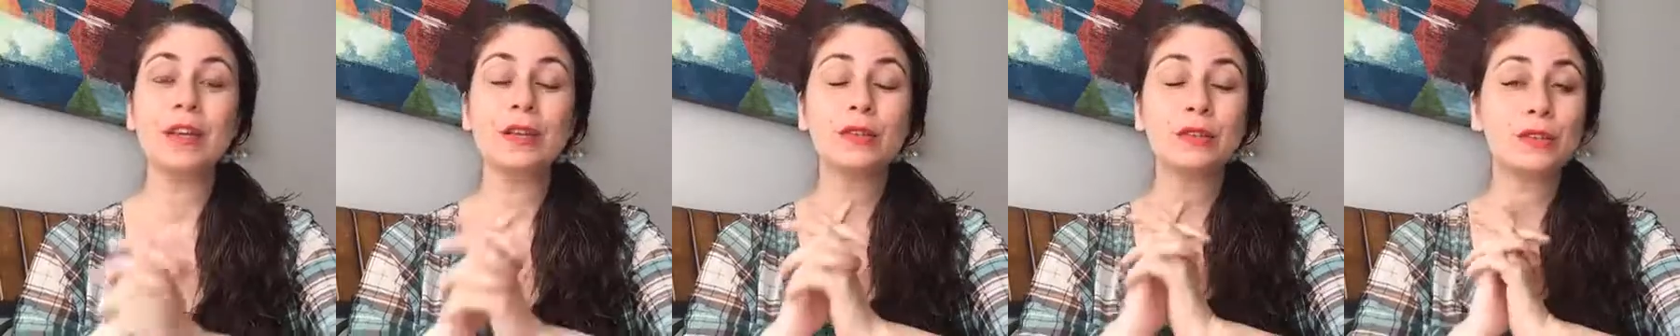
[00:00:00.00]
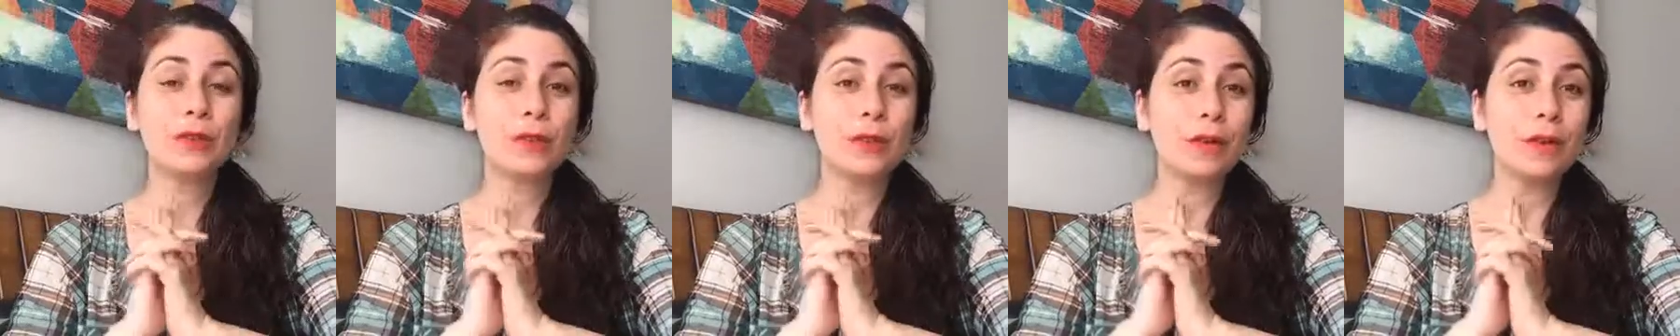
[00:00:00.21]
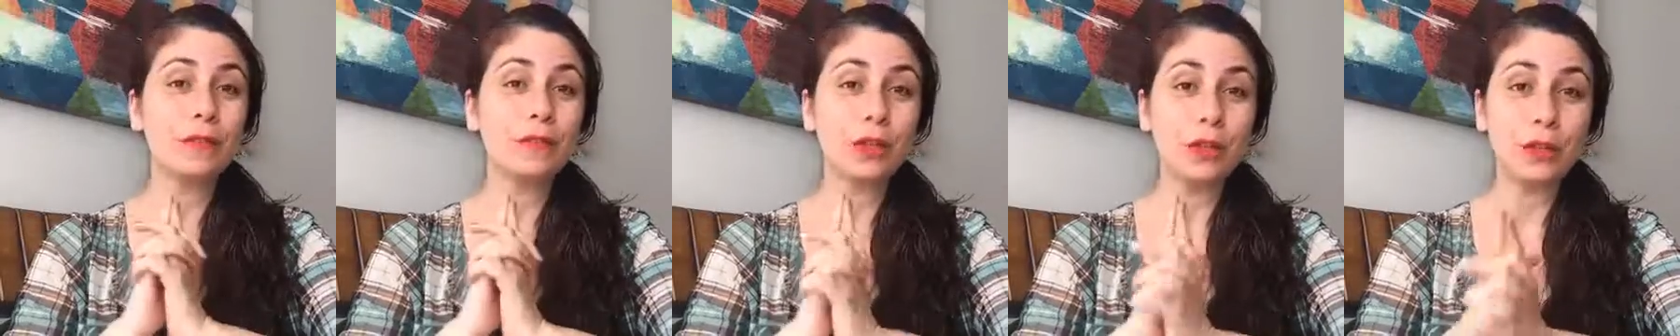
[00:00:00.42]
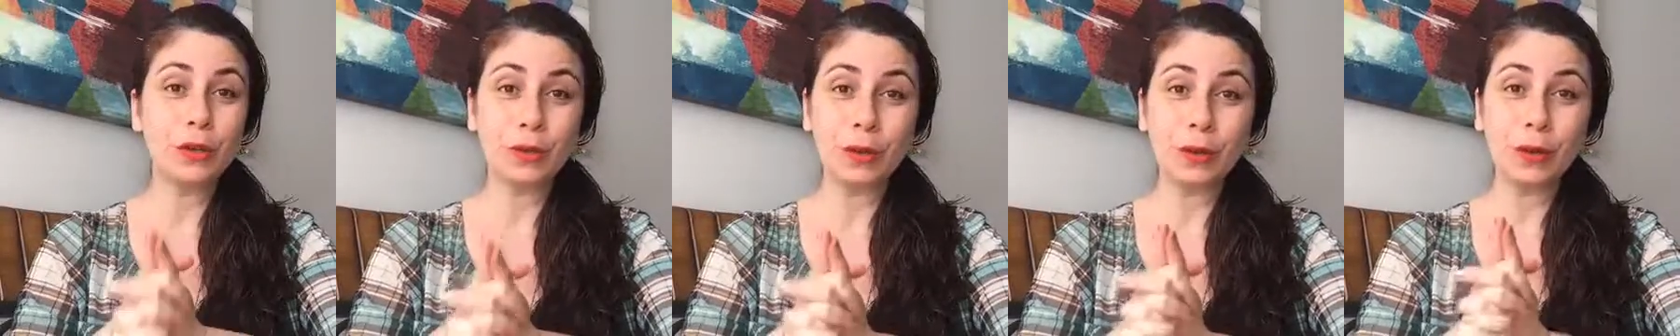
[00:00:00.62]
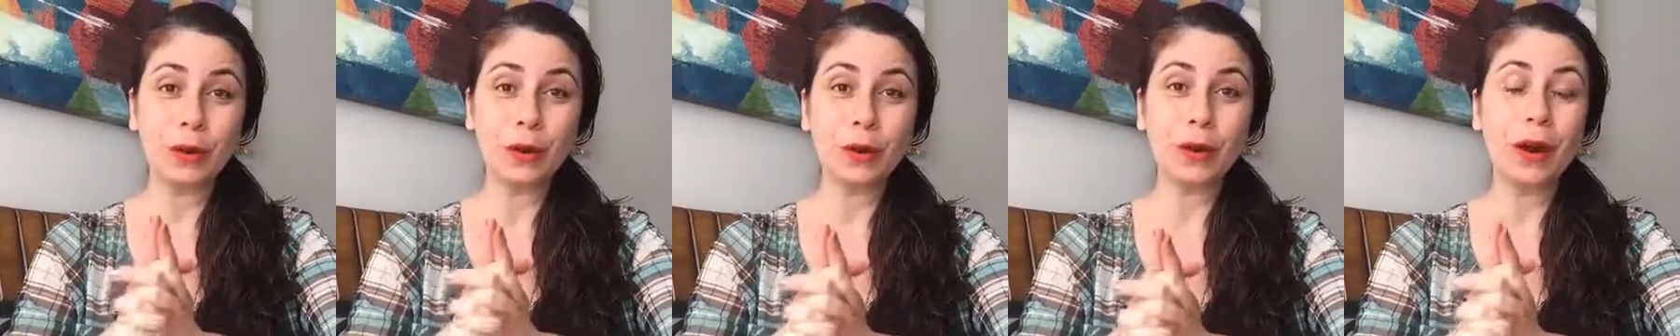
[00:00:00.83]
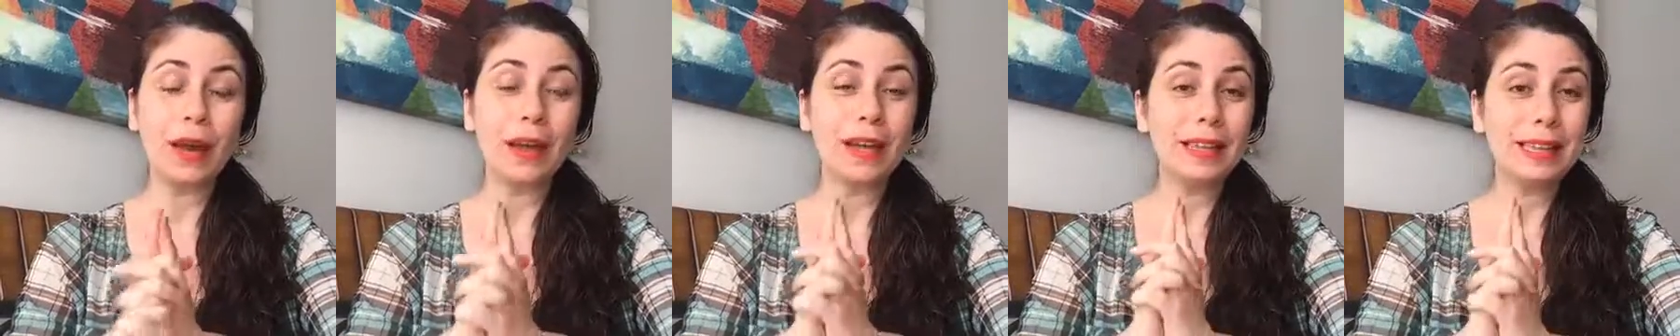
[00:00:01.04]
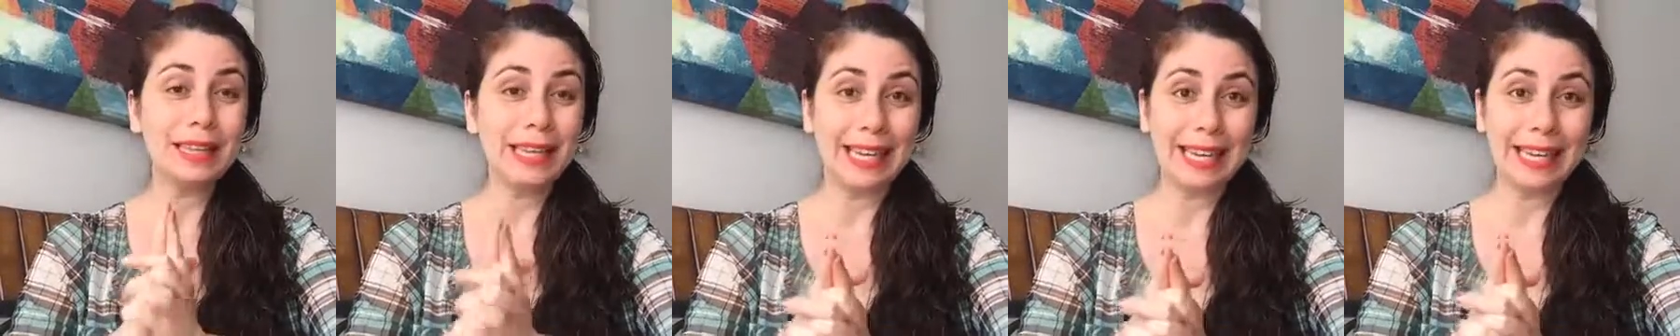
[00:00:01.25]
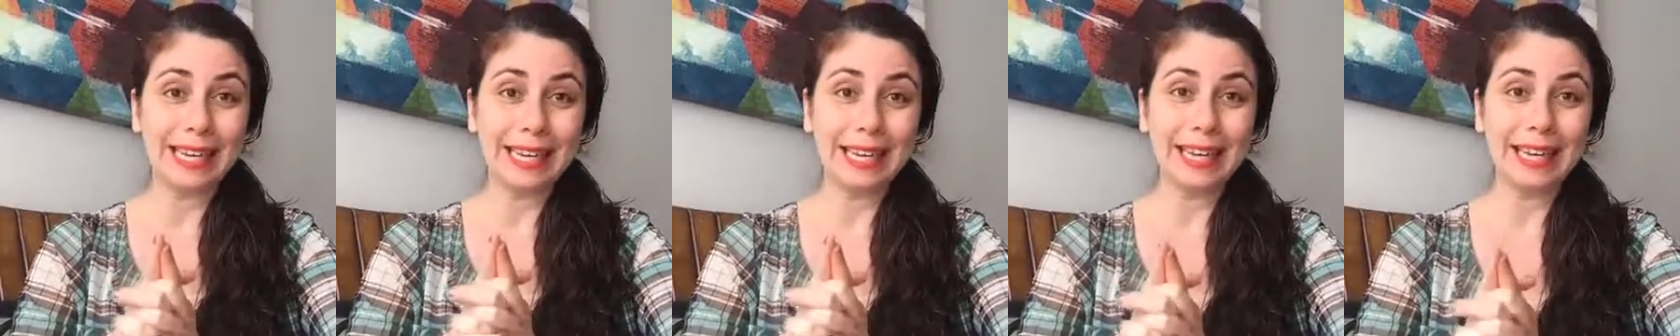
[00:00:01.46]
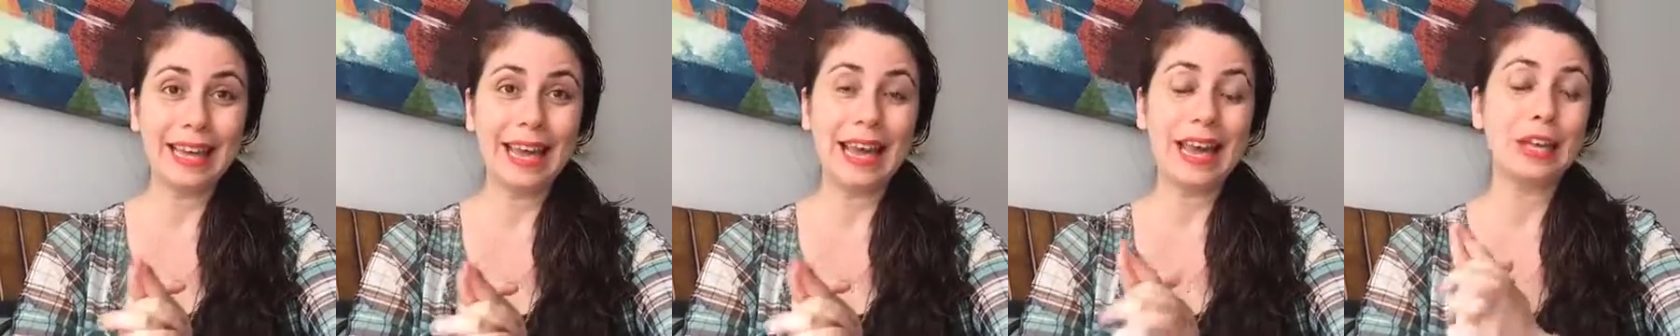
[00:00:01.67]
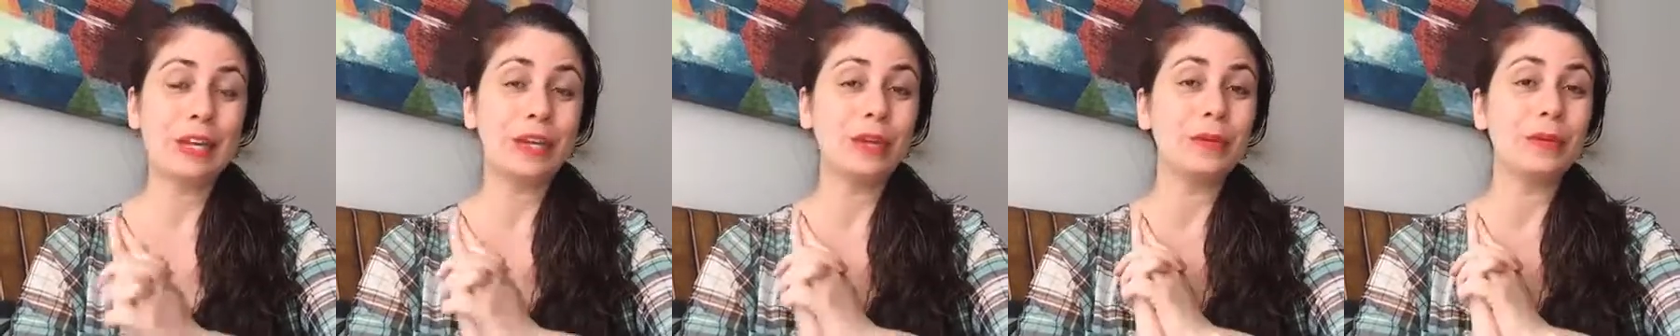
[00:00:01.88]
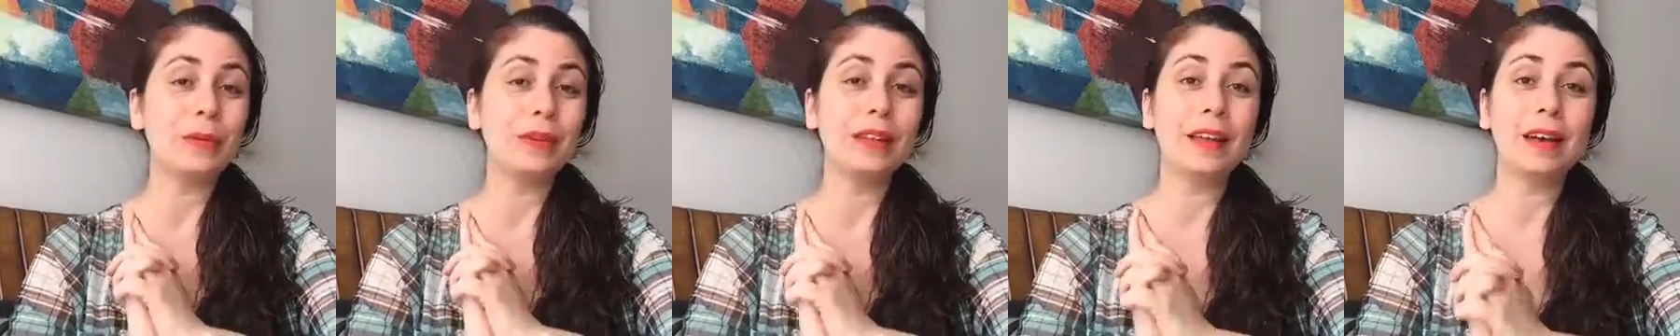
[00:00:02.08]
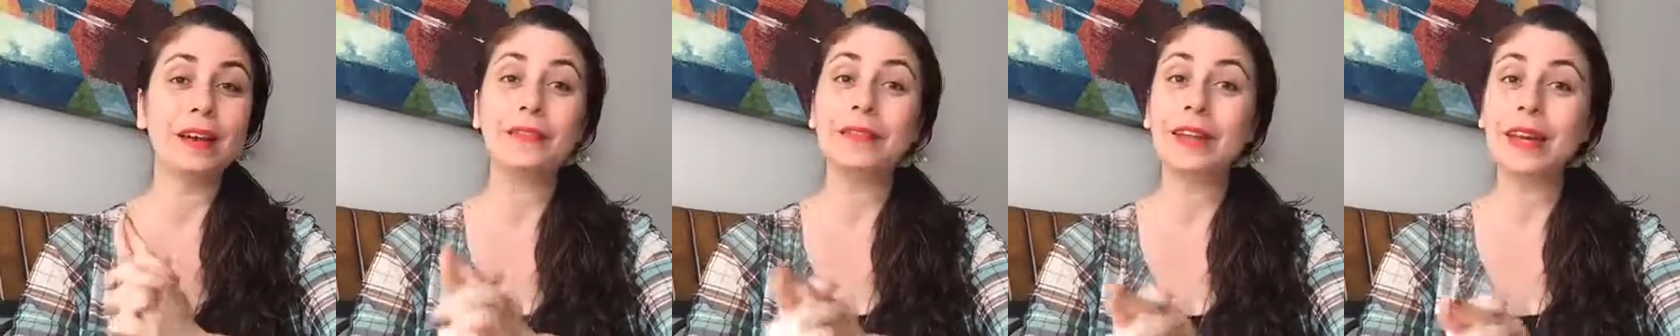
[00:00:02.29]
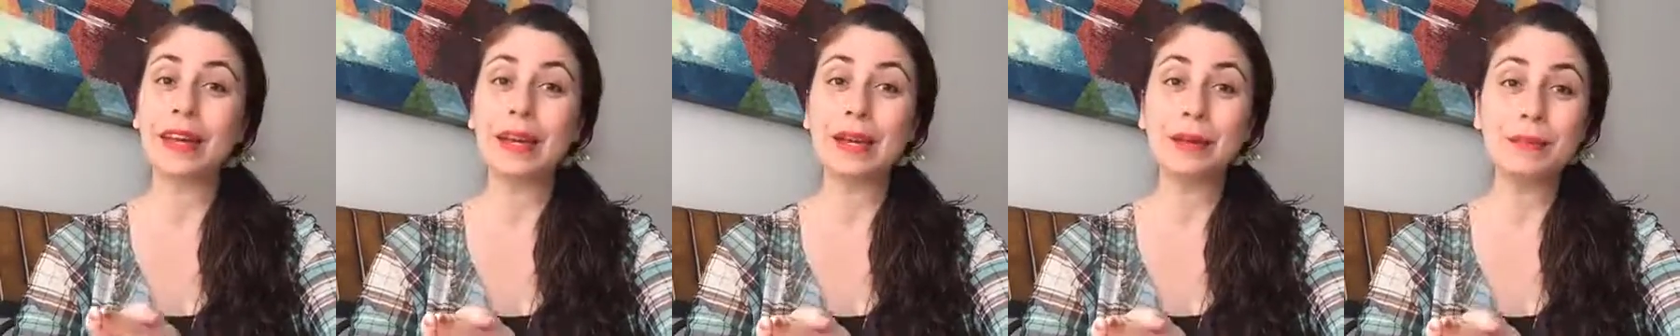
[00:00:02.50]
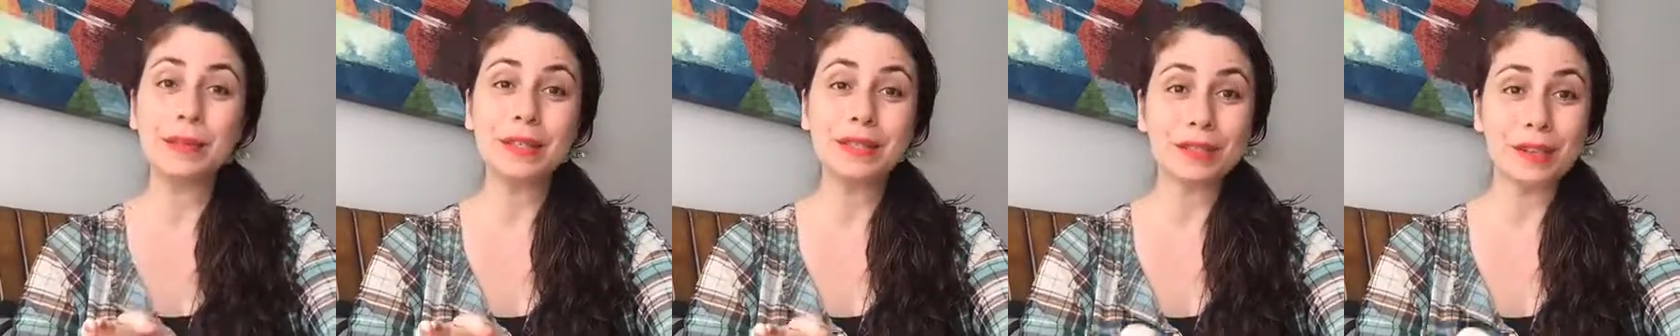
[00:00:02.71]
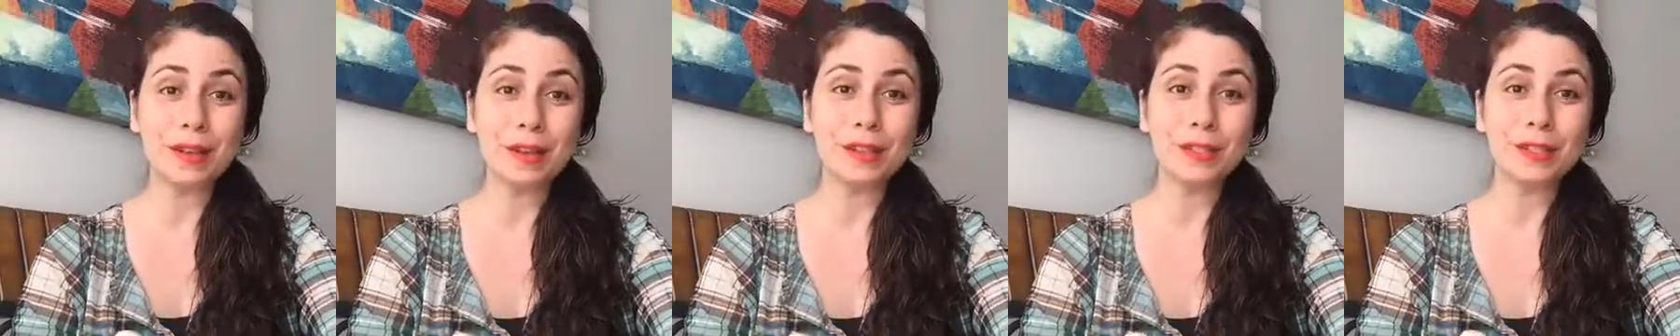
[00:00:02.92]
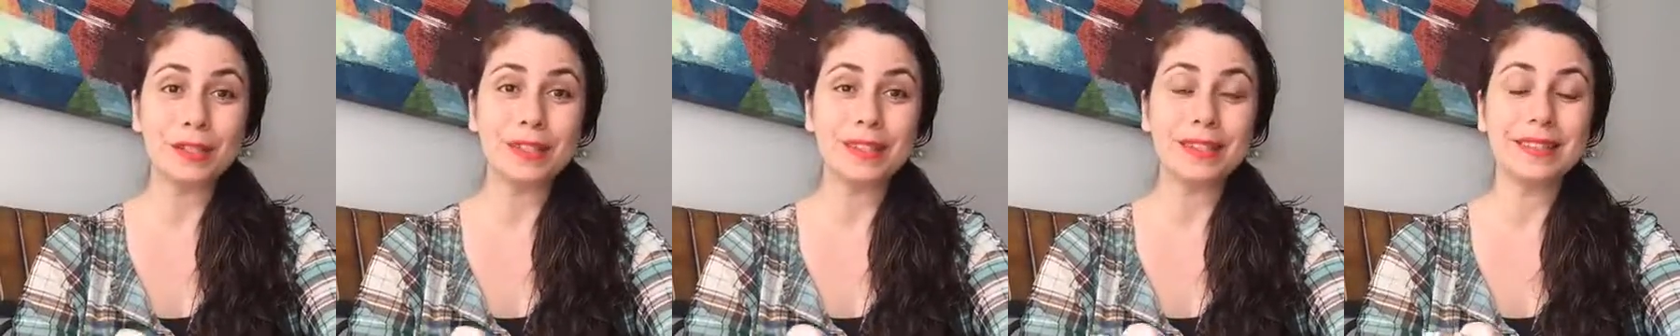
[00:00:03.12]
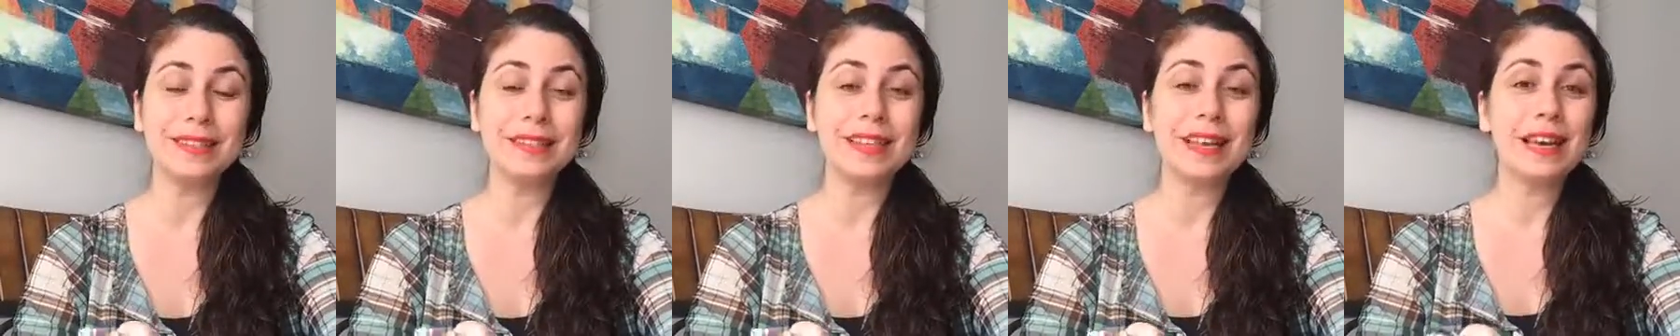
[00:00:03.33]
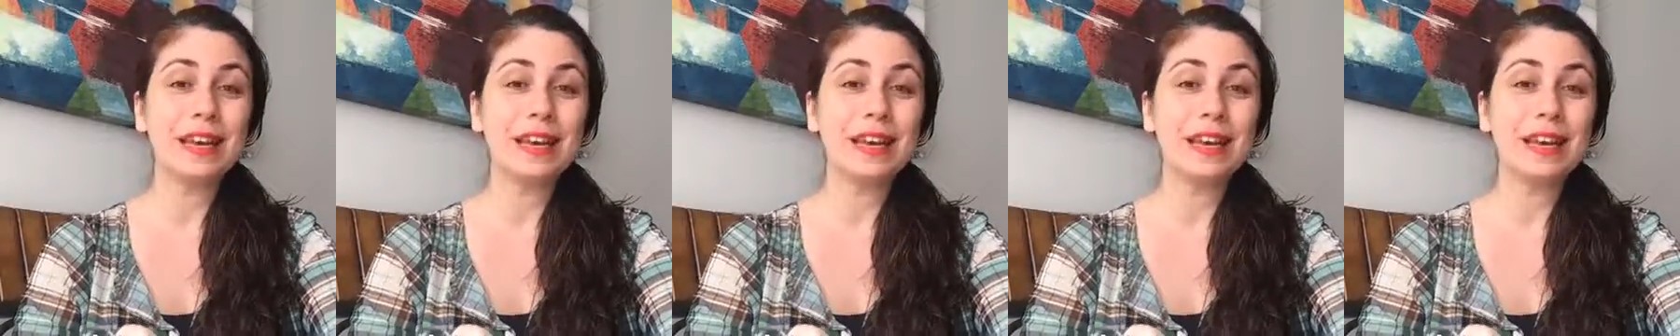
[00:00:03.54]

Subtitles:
So if you're a lady and you love getting massages,